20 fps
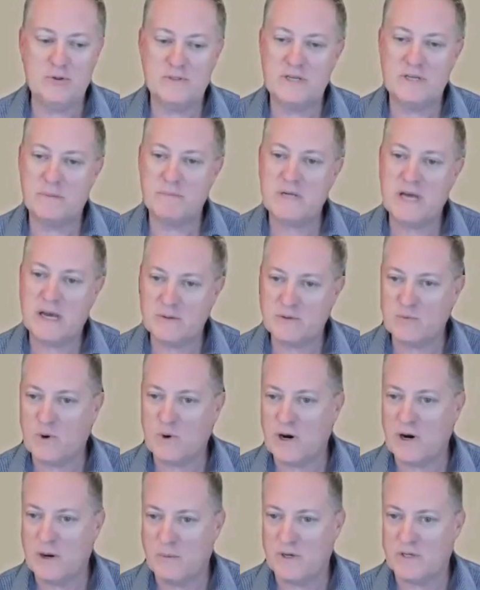sometimes
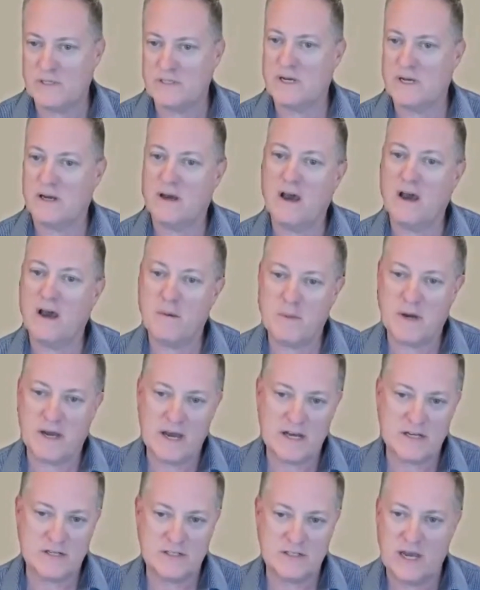worry where it's like, oh my
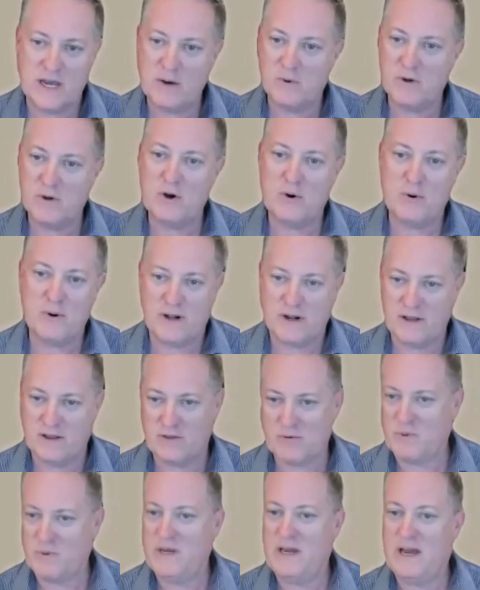gosh, yeah, we're going on a
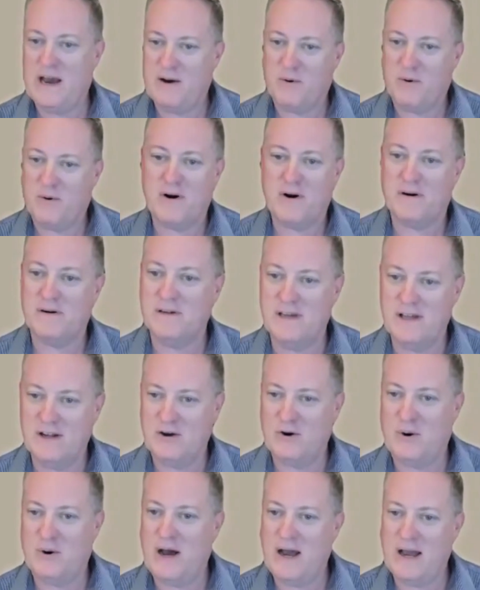3 hour,
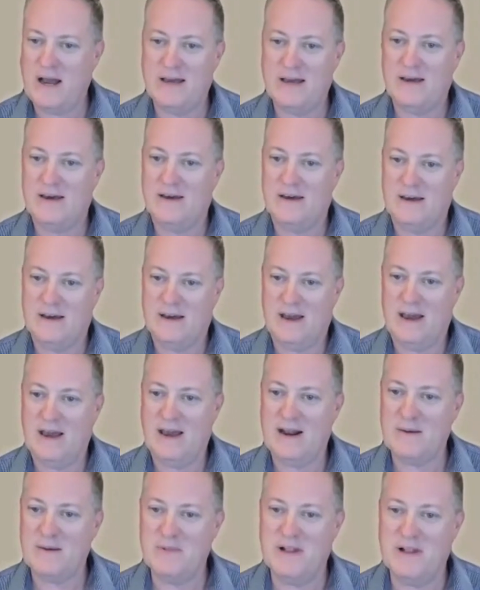hike.
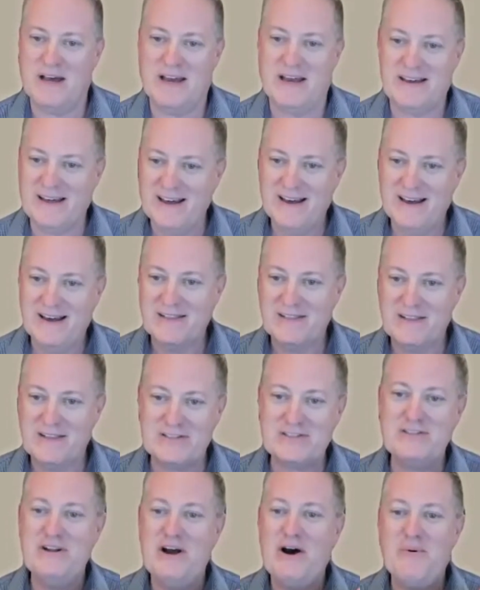And I'm like, the
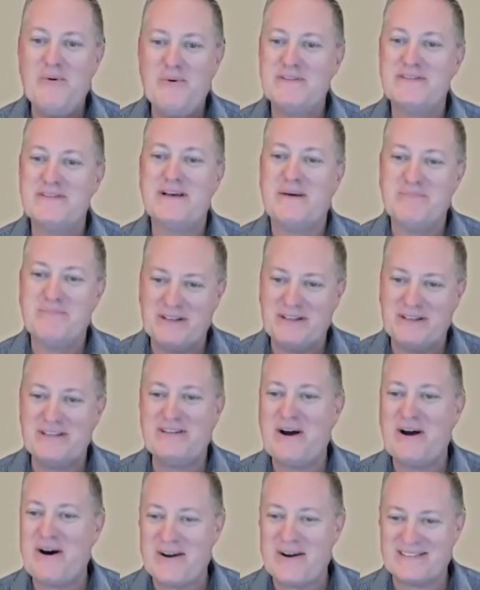snow is up to the
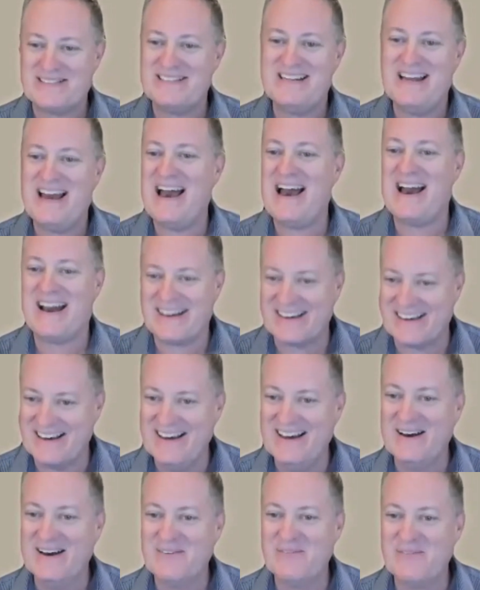dog's neck,
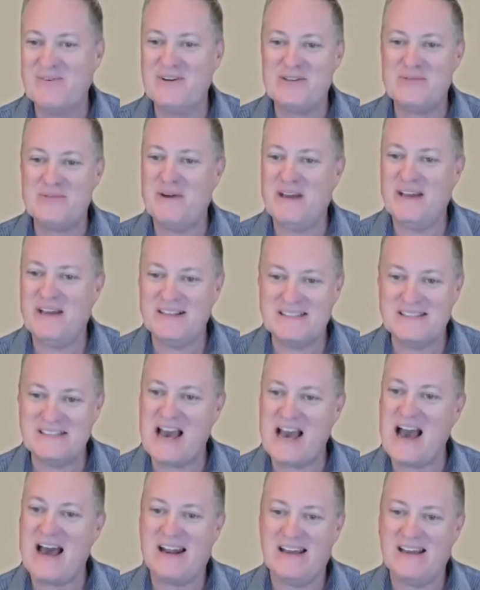which means
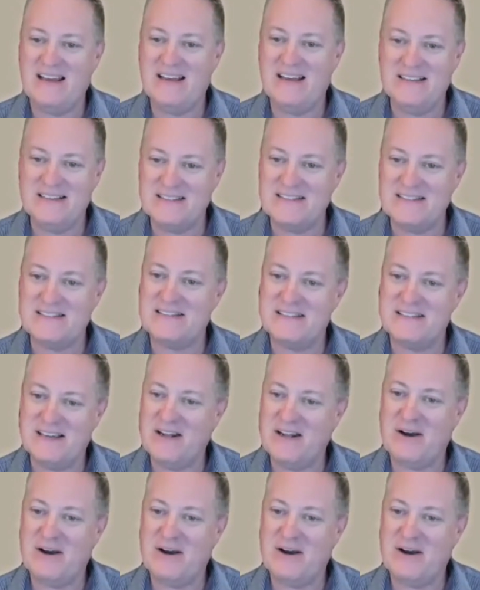that is,